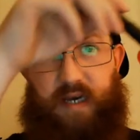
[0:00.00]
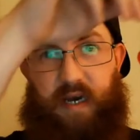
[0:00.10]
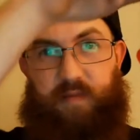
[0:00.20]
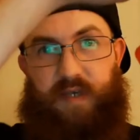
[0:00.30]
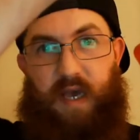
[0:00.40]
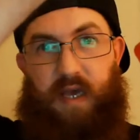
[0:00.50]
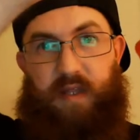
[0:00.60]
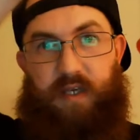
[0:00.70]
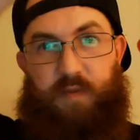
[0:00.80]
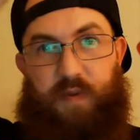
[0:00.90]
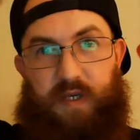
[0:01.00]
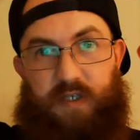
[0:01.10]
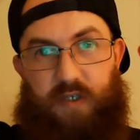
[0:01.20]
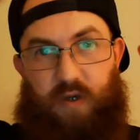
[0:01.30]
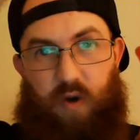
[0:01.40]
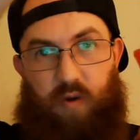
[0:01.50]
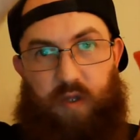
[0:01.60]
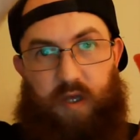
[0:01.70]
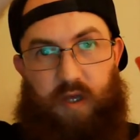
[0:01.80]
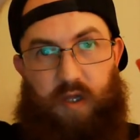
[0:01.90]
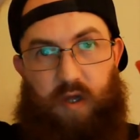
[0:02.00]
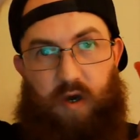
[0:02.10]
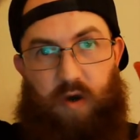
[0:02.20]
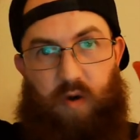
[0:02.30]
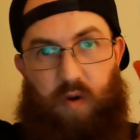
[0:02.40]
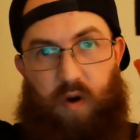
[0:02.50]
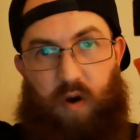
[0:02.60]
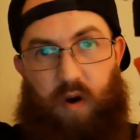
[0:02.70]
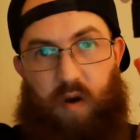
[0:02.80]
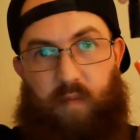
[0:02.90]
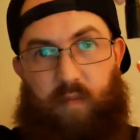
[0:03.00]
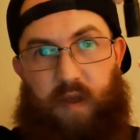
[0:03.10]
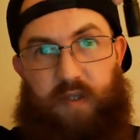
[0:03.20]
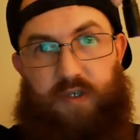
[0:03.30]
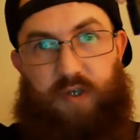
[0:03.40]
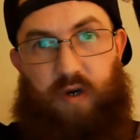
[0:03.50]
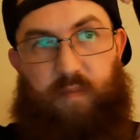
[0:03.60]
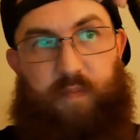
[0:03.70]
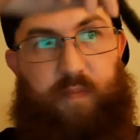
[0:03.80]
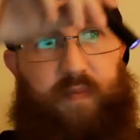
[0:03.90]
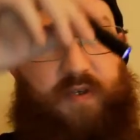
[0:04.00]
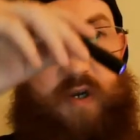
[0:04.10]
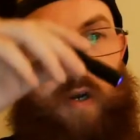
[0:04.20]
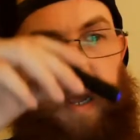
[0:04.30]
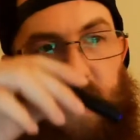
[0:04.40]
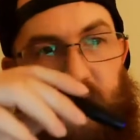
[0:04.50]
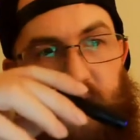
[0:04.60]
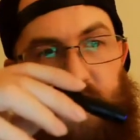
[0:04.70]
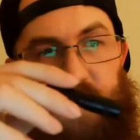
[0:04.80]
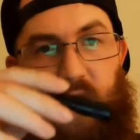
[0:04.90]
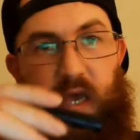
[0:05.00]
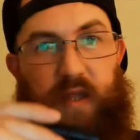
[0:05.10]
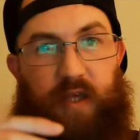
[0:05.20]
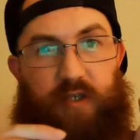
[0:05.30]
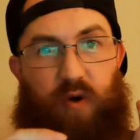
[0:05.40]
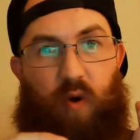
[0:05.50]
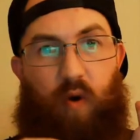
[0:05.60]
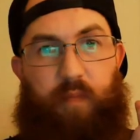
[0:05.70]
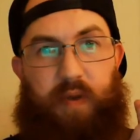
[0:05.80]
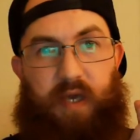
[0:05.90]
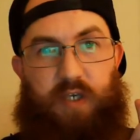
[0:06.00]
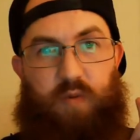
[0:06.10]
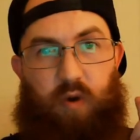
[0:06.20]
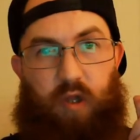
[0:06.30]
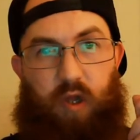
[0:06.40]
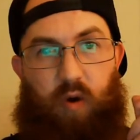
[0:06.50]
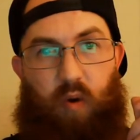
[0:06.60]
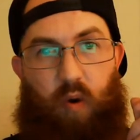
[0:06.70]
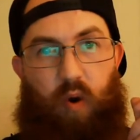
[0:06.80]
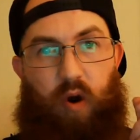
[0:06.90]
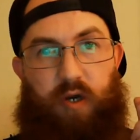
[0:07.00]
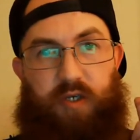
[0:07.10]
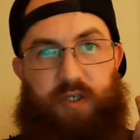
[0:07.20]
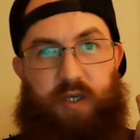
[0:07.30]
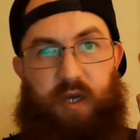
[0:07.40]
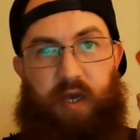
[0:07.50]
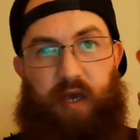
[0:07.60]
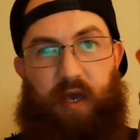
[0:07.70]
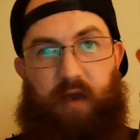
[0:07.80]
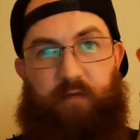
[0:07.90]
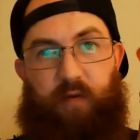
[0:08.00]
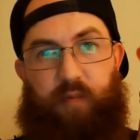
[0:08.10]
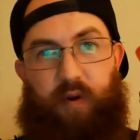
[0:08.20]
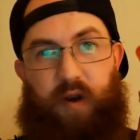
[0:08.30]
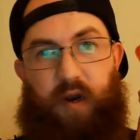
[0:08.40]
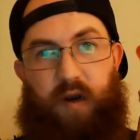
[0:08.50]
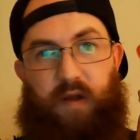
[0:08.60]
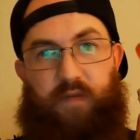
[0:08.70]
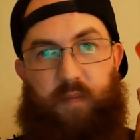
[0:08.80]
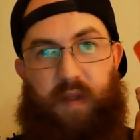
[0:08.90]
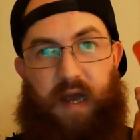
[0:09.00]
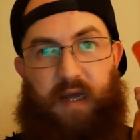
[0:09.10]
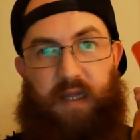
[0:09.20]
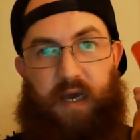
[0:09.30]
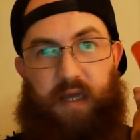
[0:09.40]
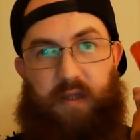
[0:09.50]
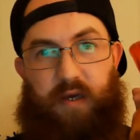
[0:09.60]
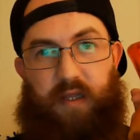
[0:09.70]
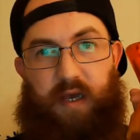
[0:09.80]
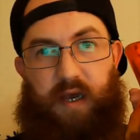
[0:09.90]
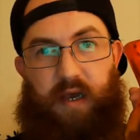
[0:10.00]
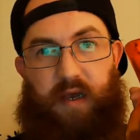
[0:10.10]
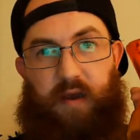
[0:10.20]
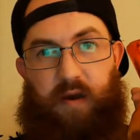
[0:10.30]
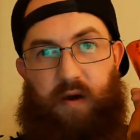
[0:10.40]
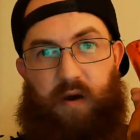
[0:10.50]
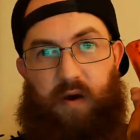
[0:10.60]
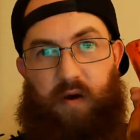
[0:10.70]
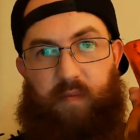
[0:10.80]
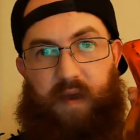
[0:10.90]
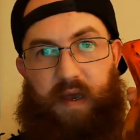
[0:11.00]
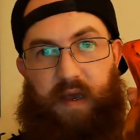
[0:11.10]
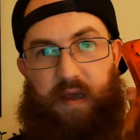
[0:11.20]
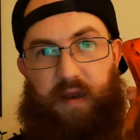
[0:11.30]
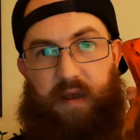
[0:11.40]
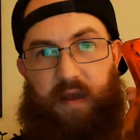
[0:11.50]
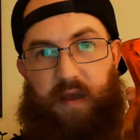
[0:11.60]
times these pieces only glow in certain areas. This whole piece will glow orange if you put it underneath the black light. Look at that. Oh man.